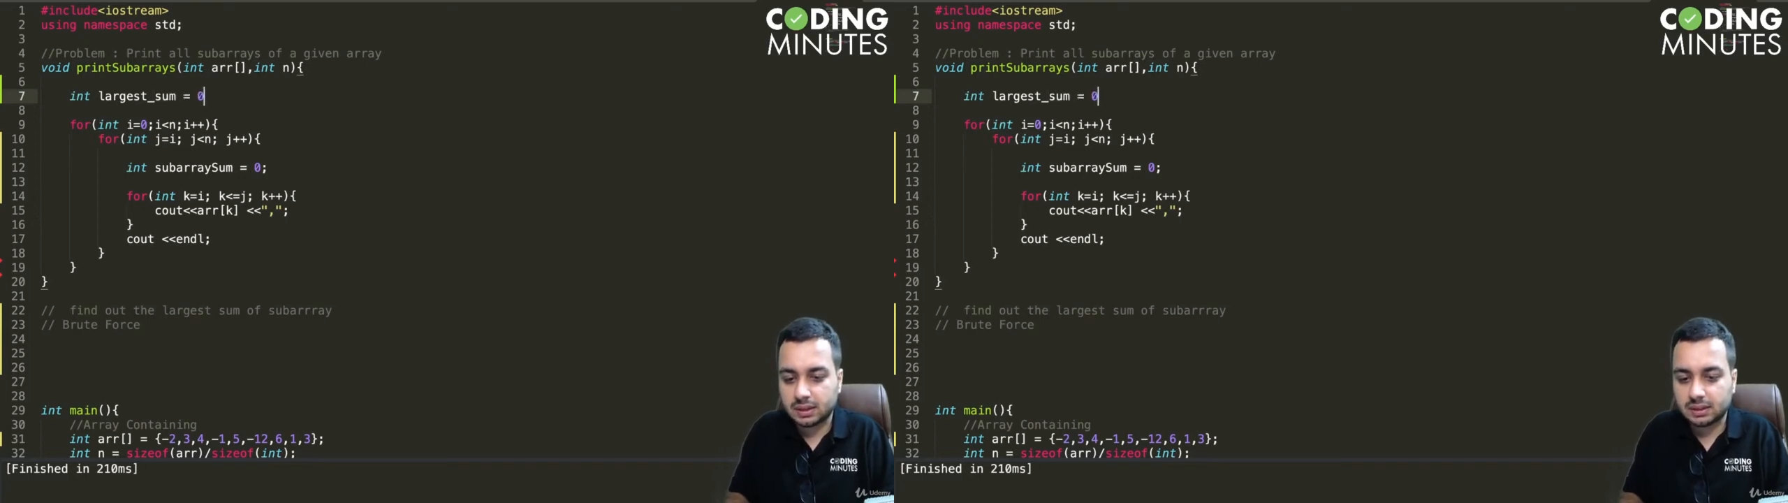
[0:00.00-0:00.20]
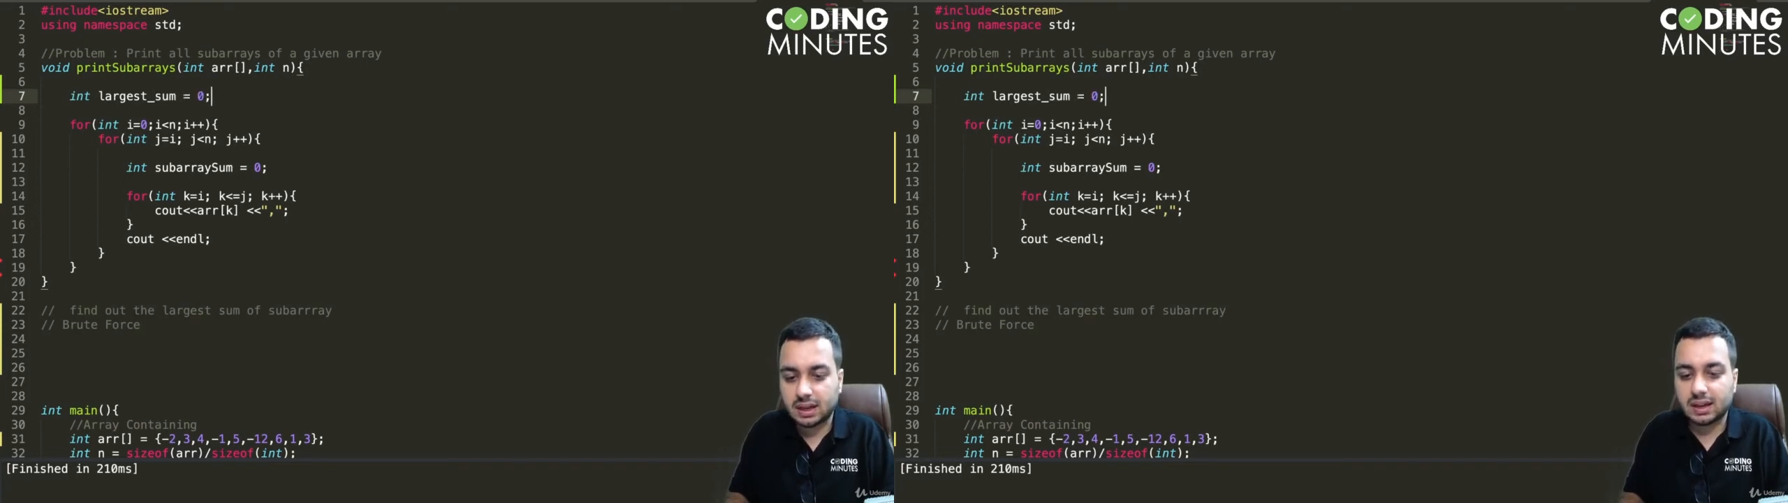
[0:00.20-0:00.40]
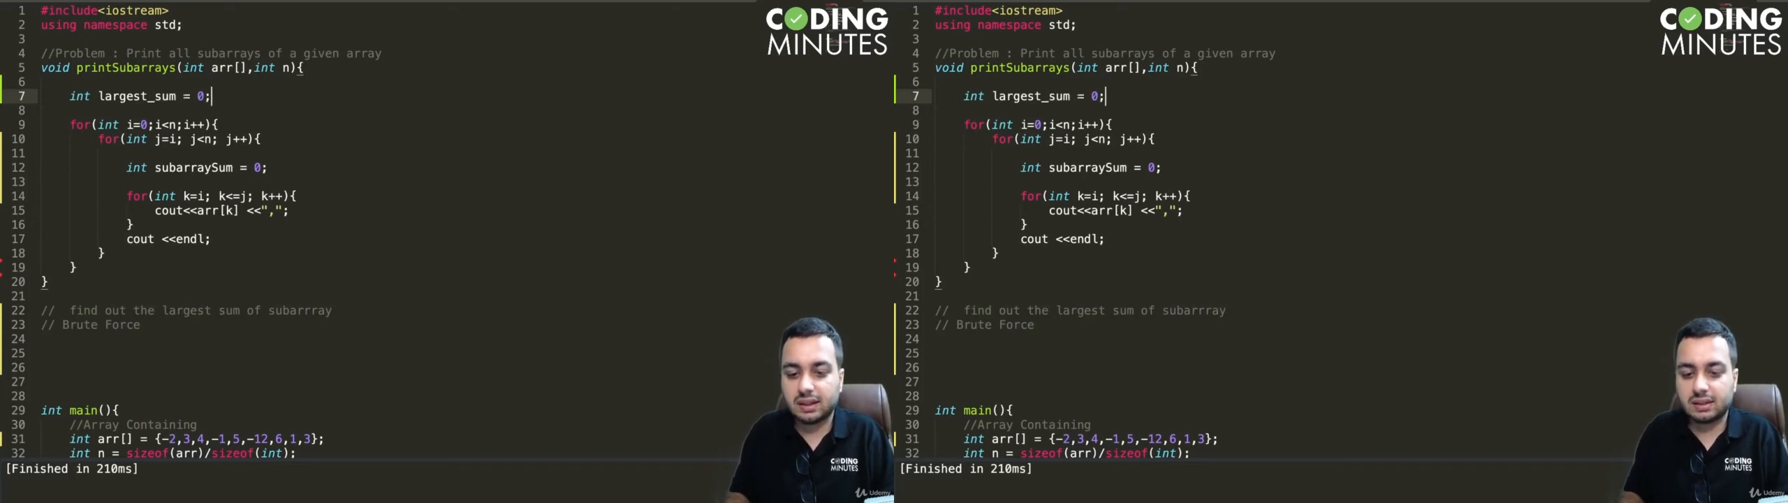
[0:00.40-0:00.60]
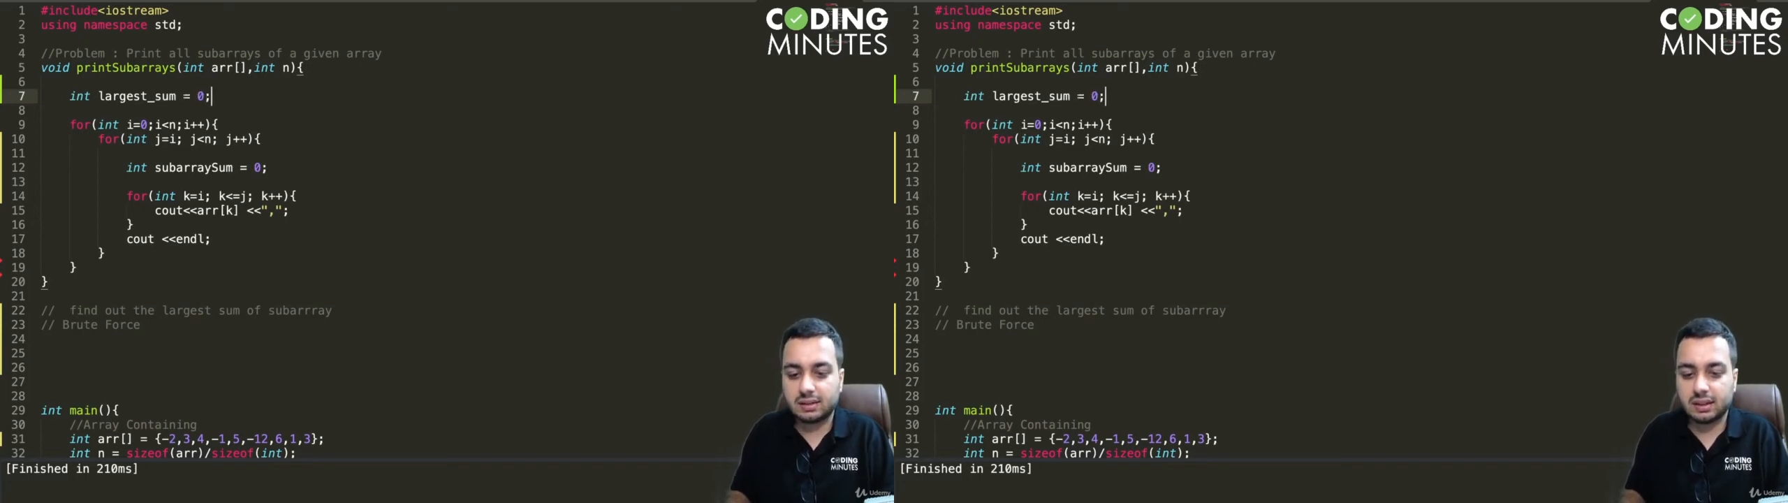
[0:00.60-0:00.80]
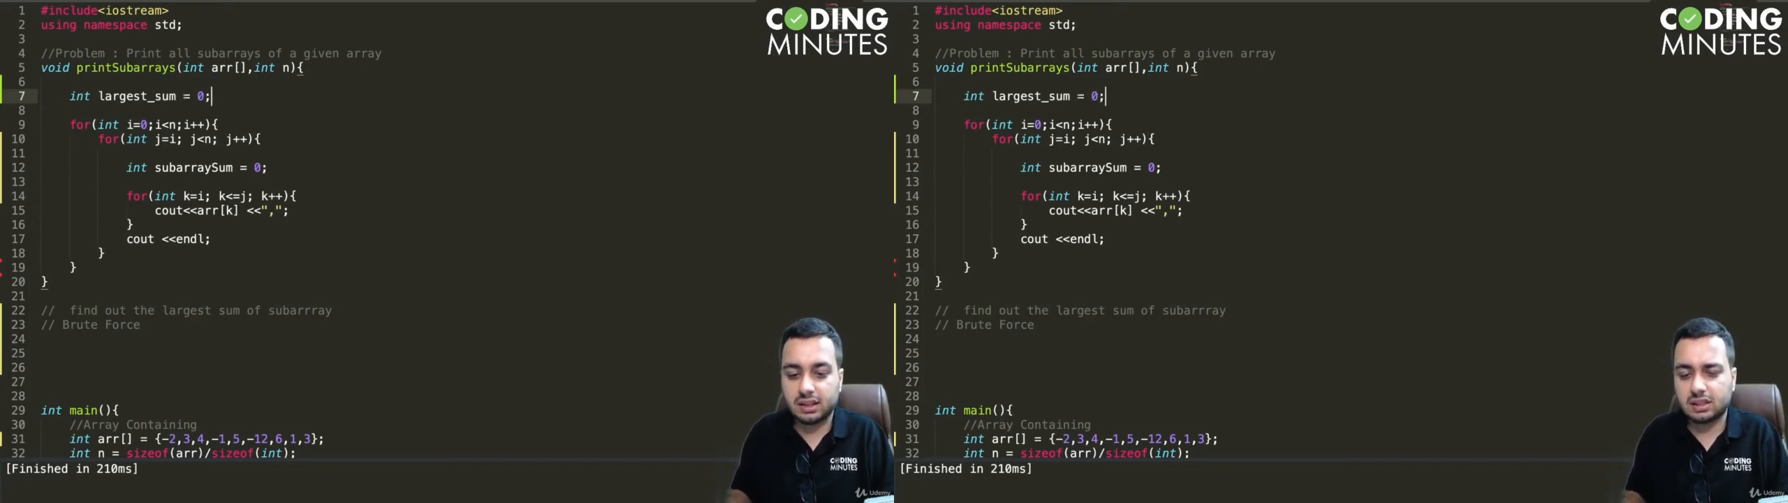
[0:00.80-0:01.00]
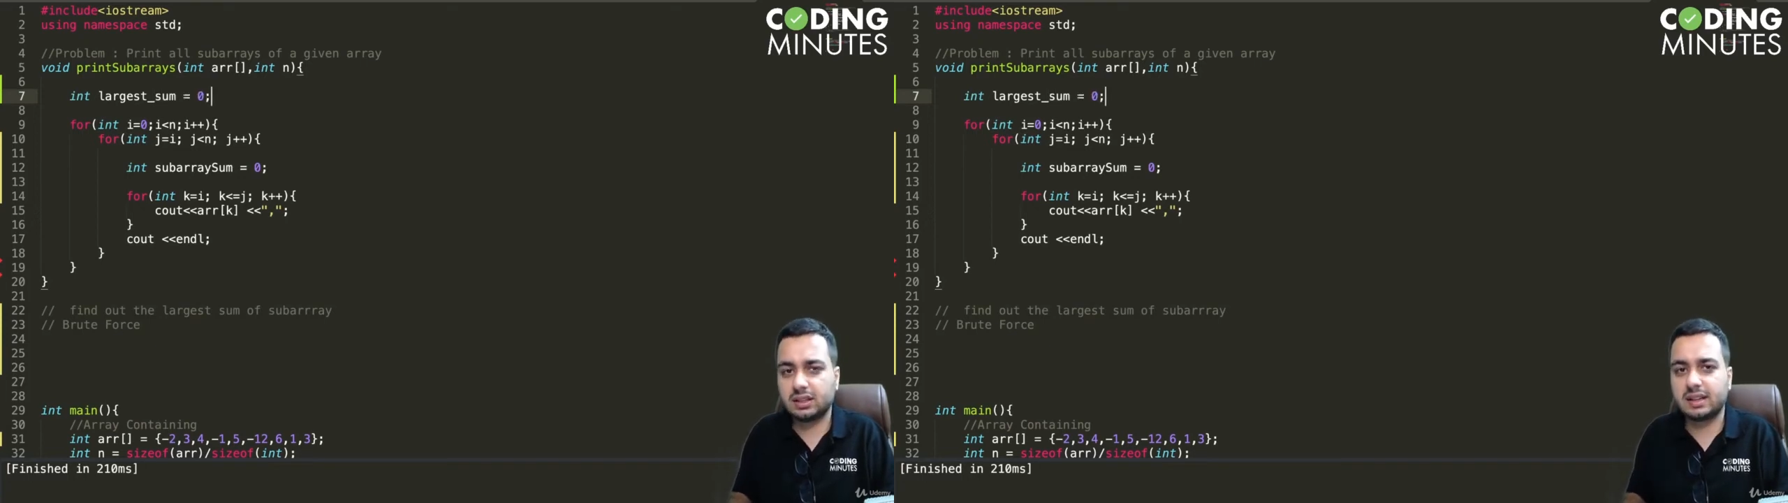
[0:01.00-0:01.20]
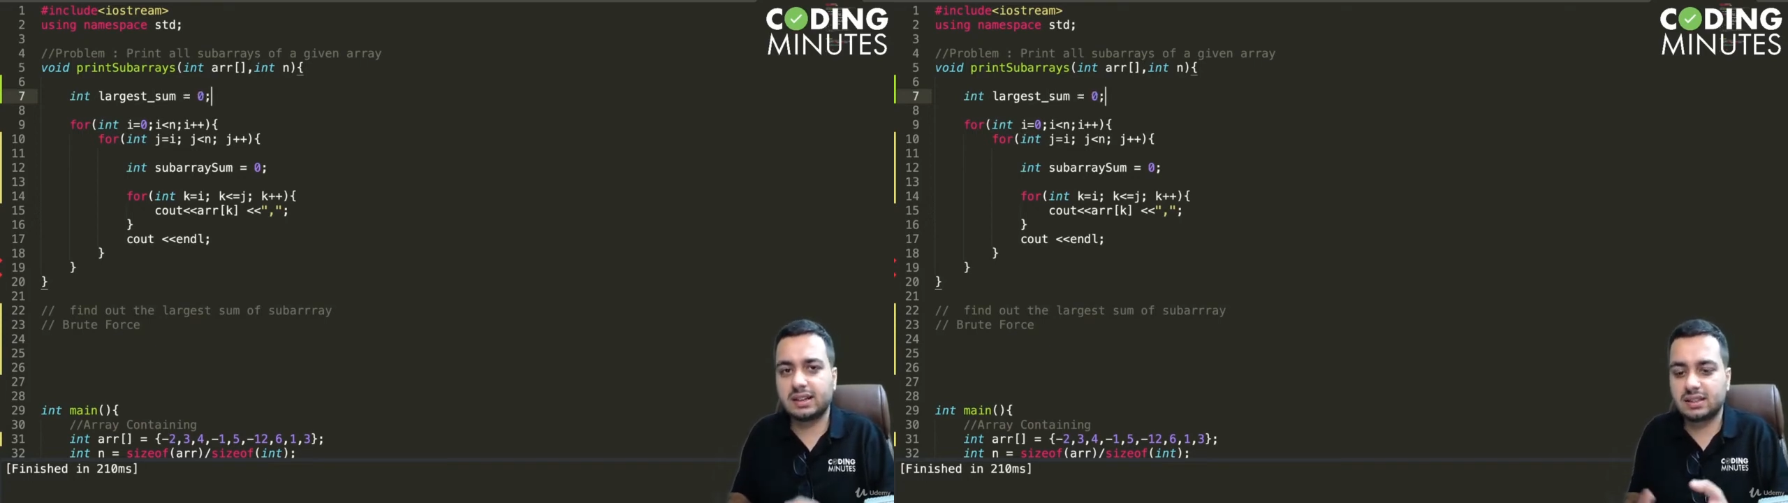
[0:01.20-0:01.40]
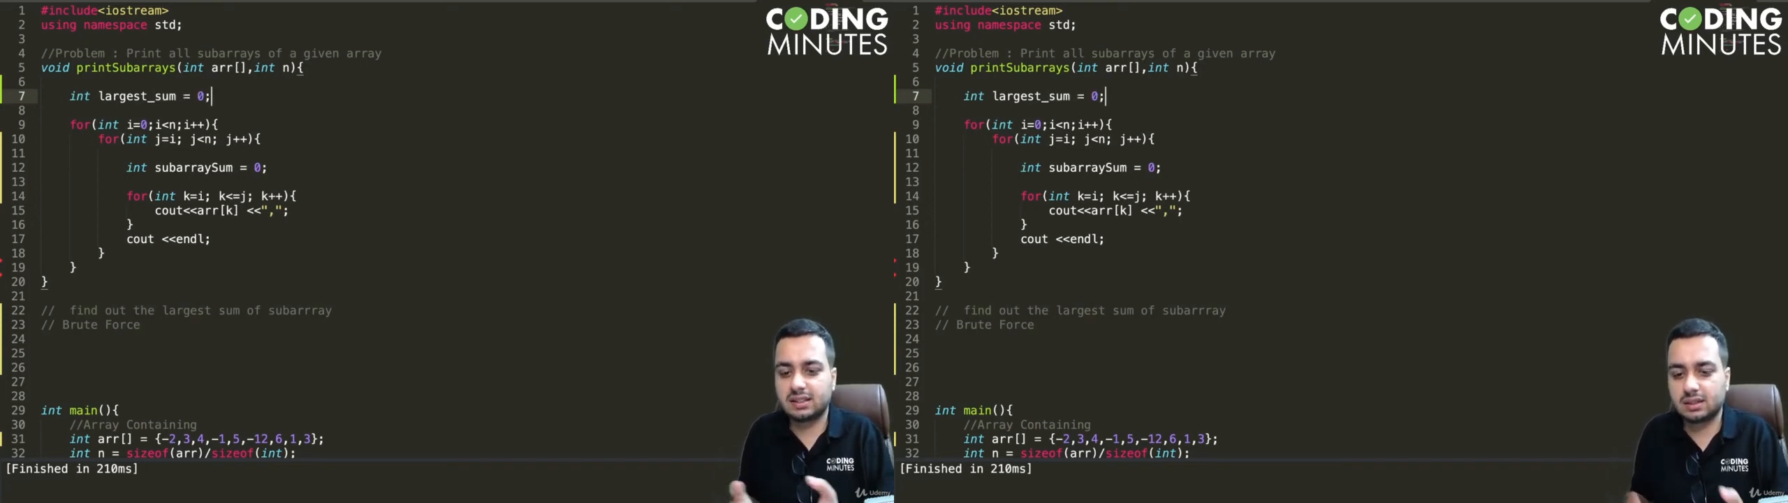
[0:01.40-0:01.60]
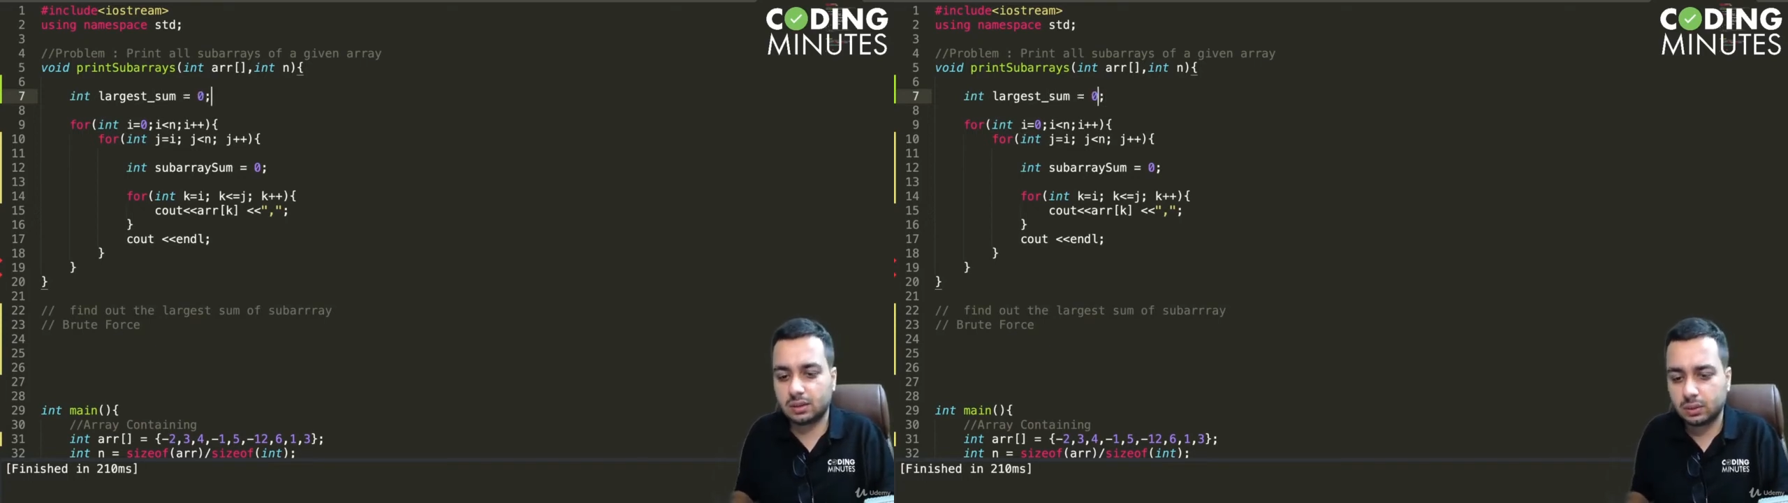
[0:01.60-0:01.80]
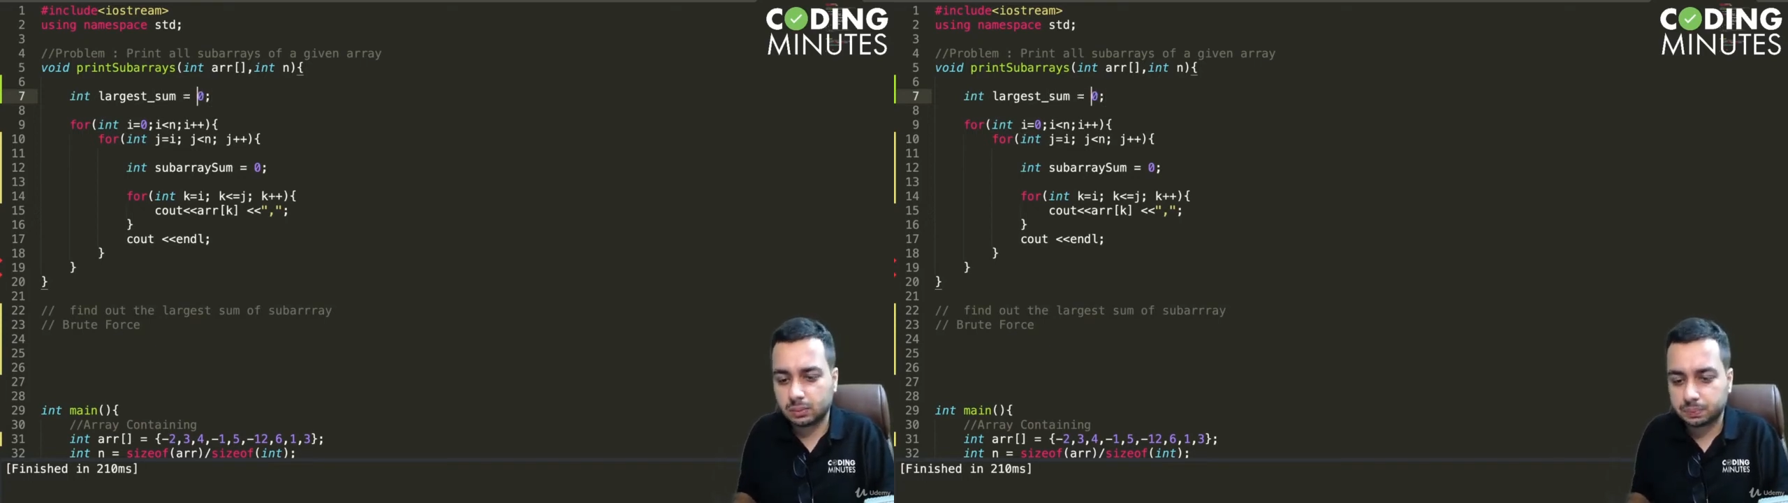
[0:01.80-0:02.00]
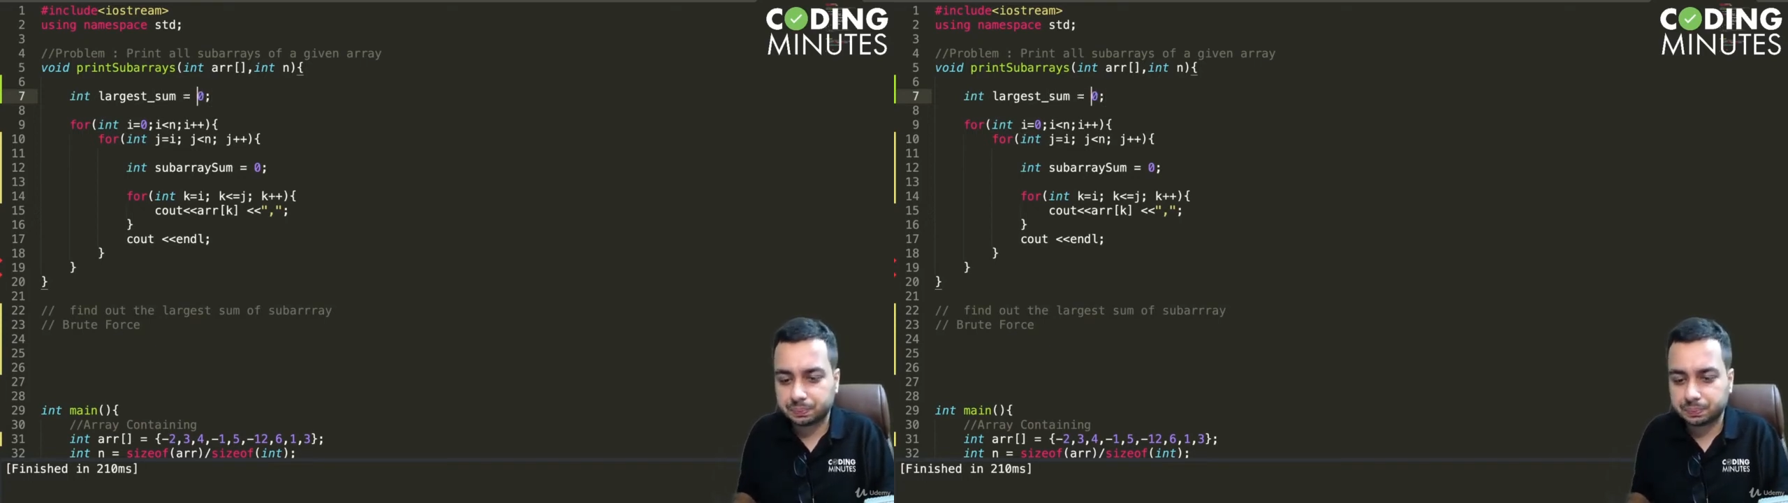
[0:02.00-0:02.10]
that is initially, let's say 0,